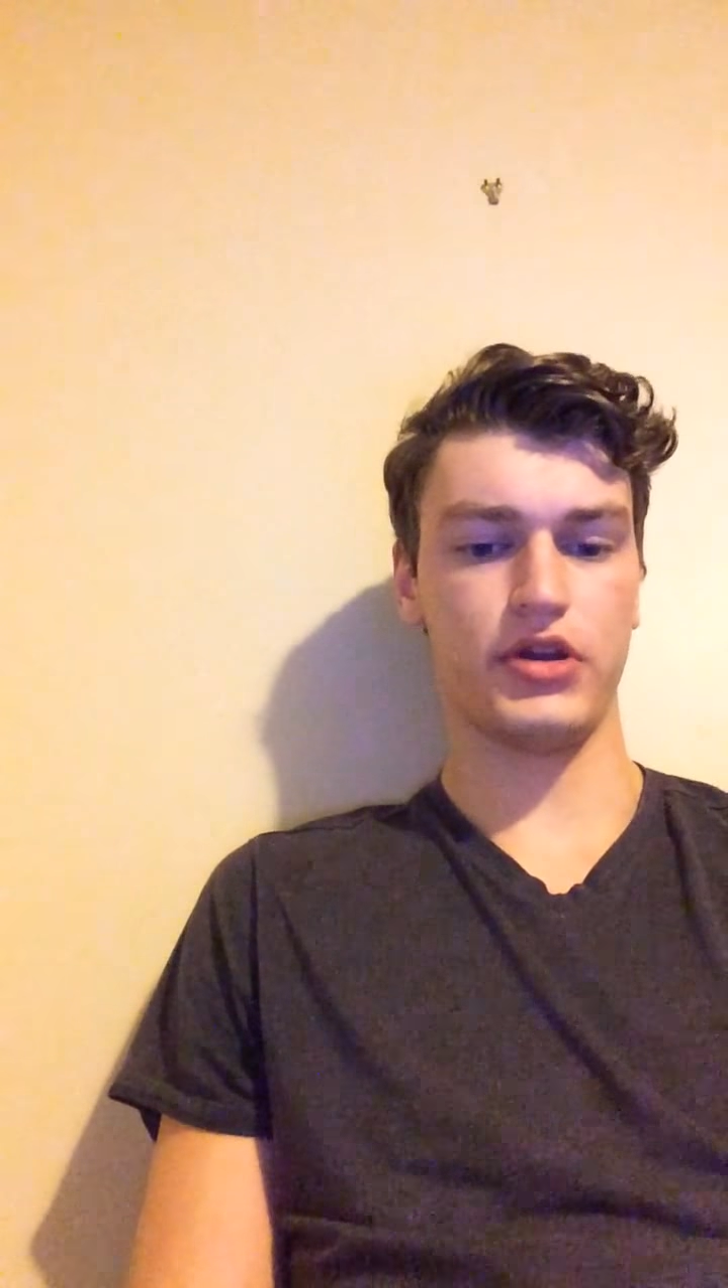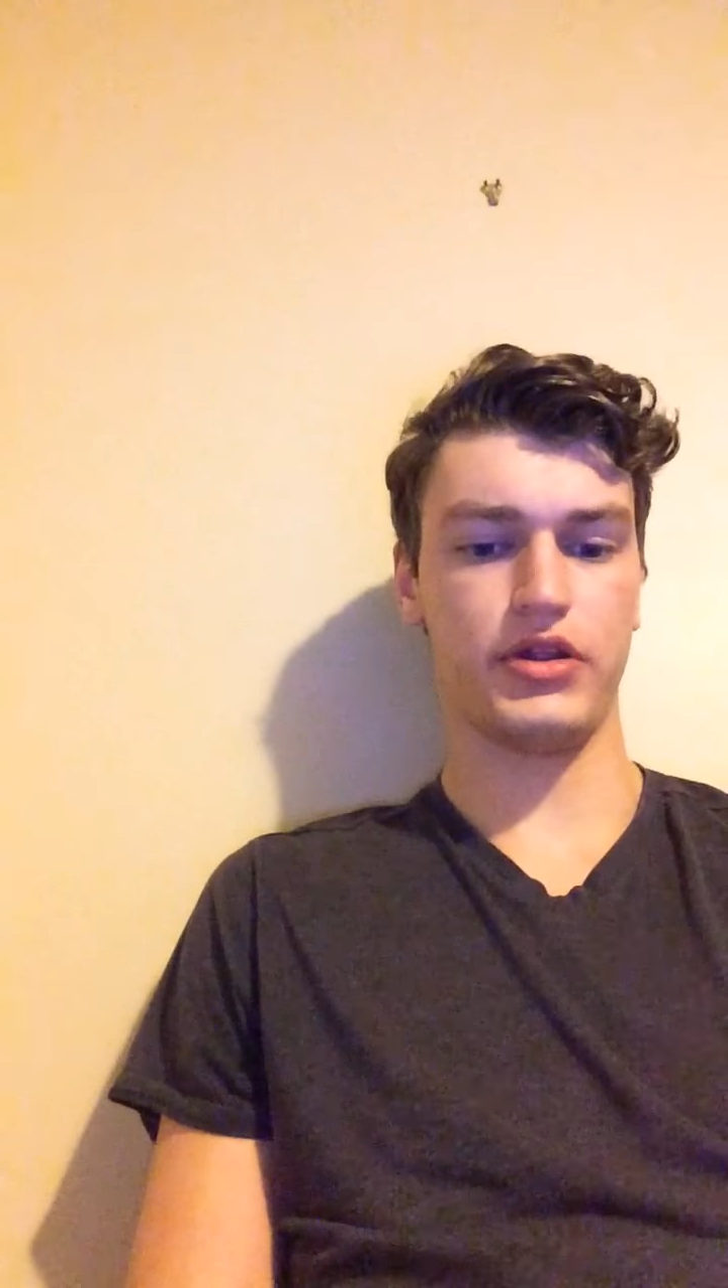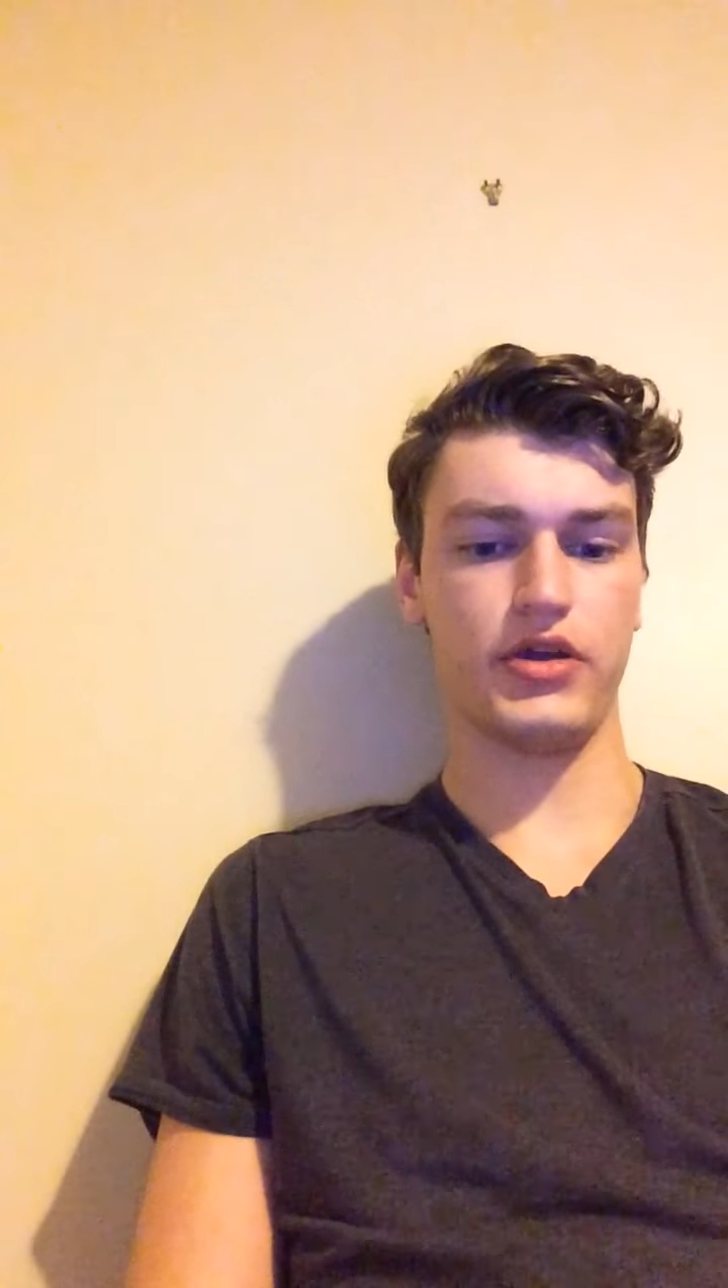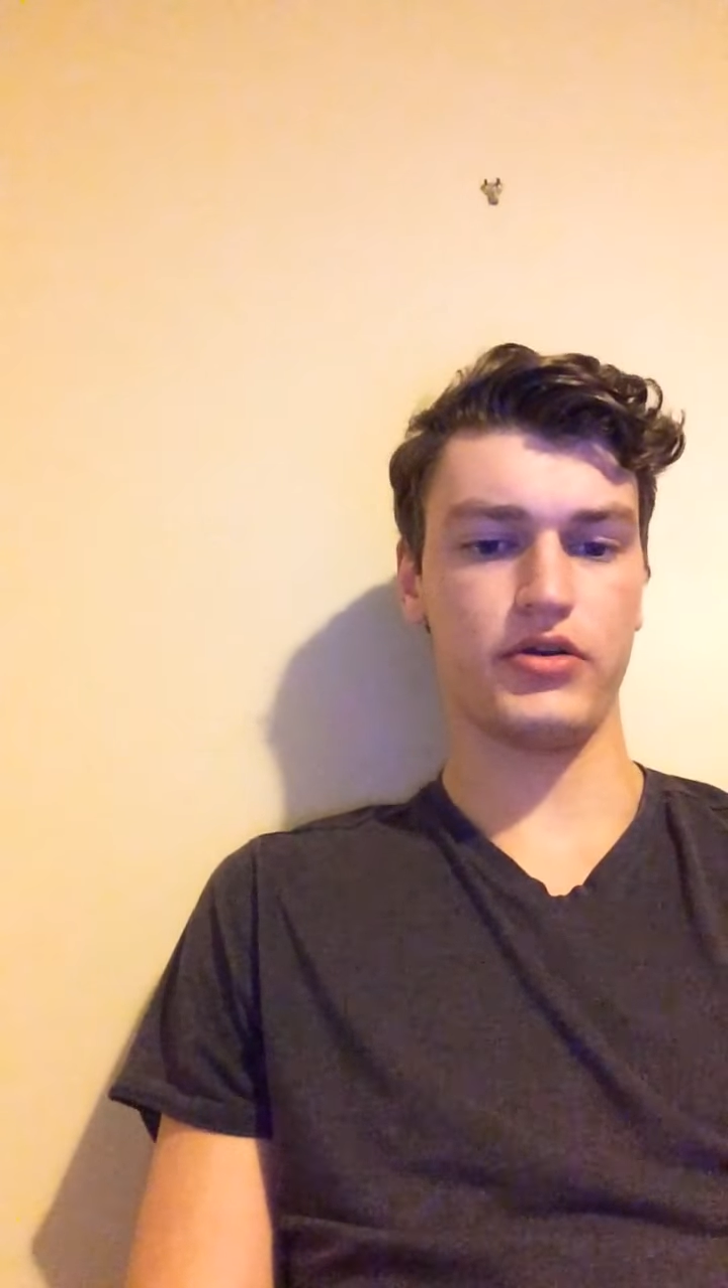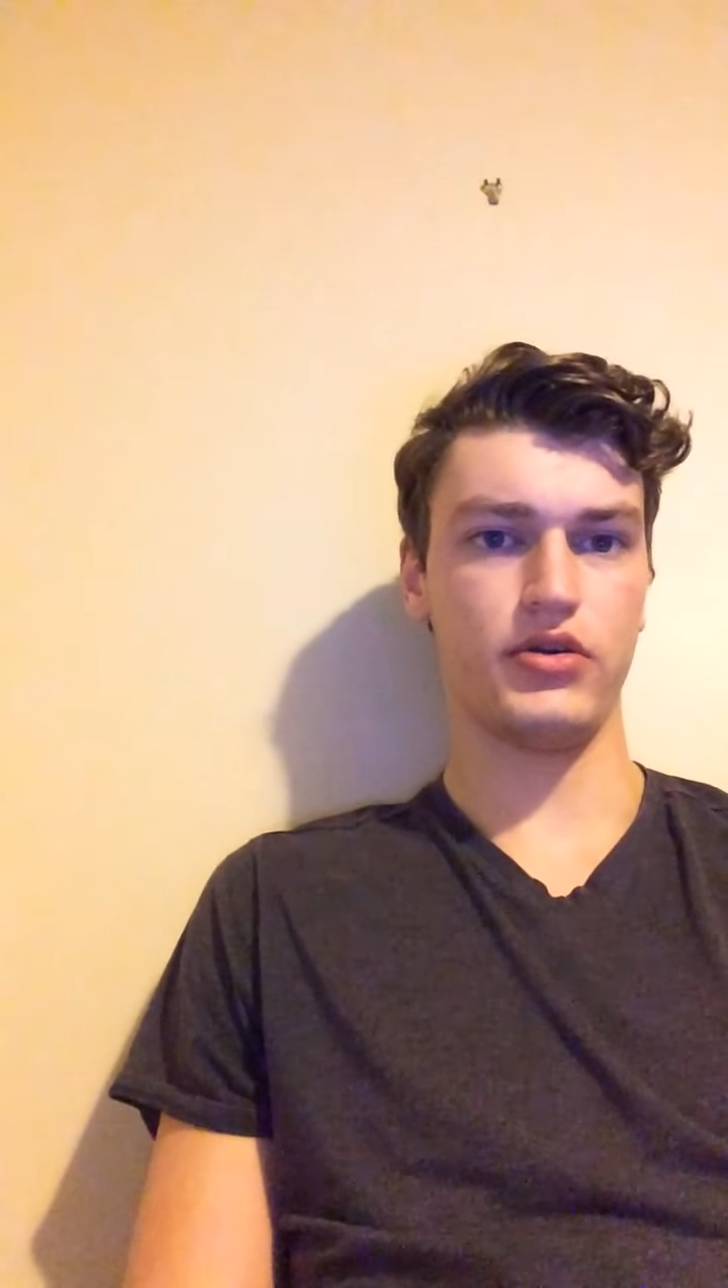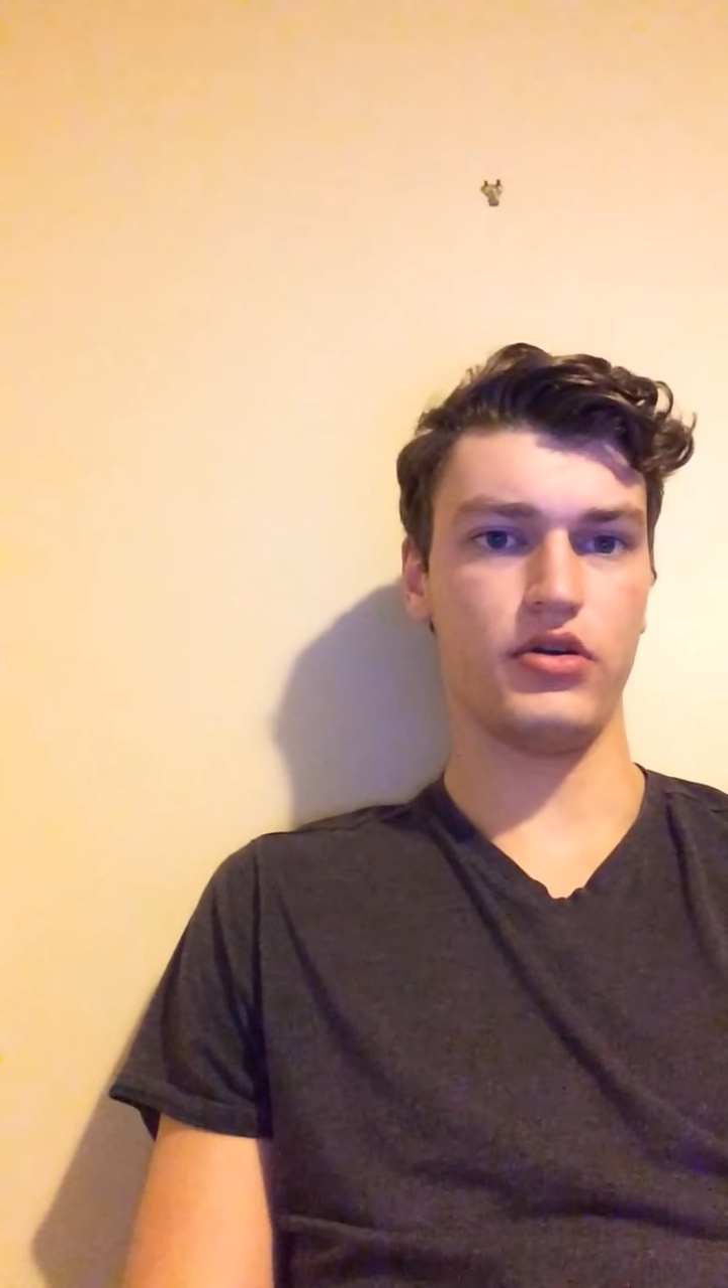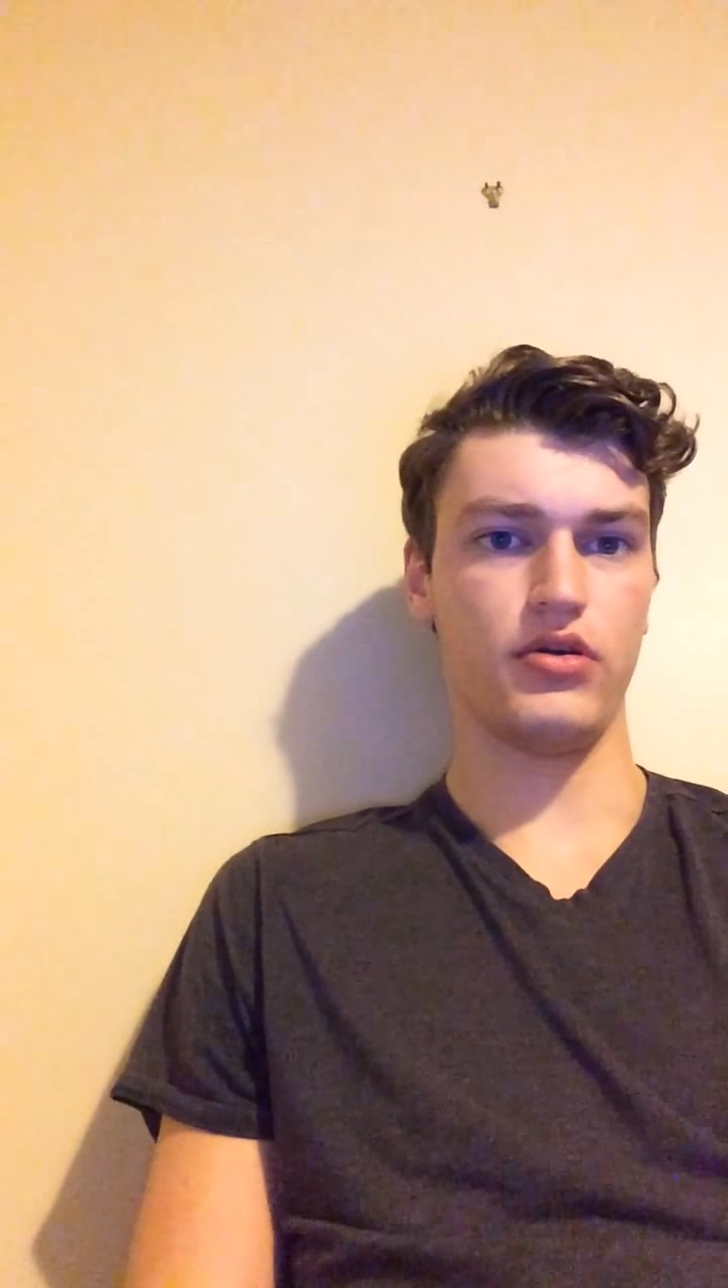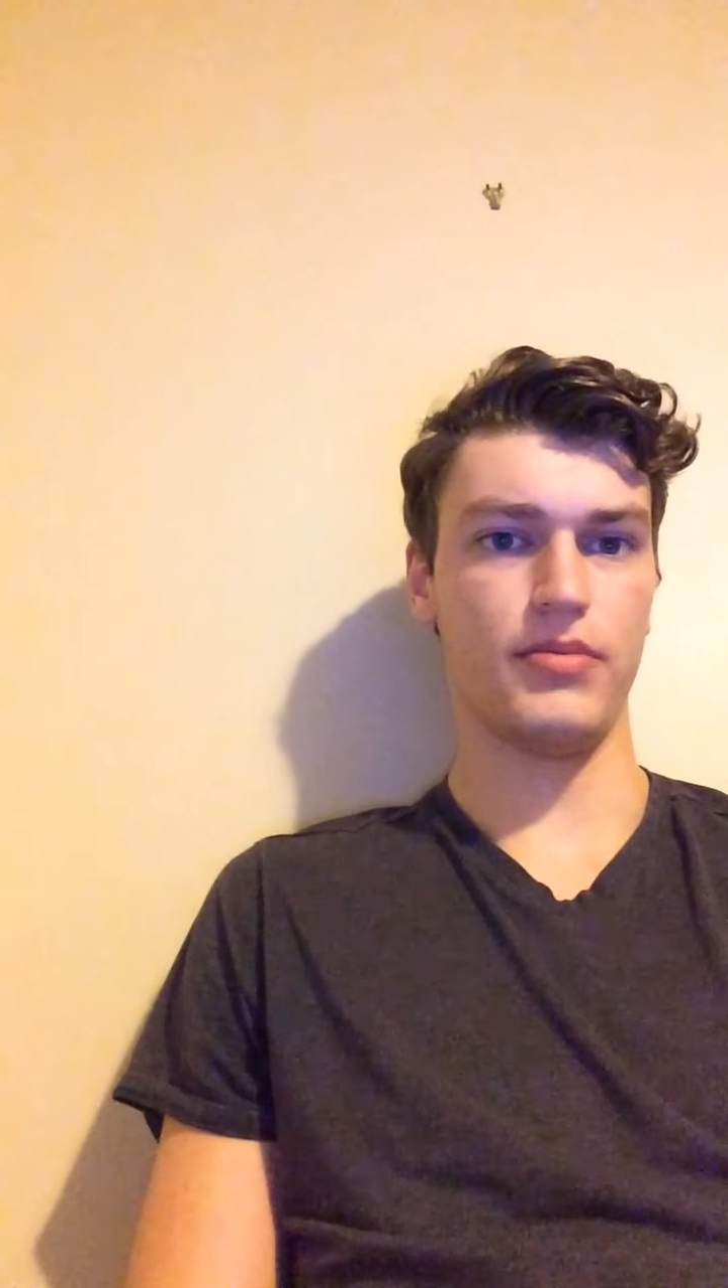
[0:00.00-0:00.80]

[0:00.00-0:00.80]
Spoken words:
CO2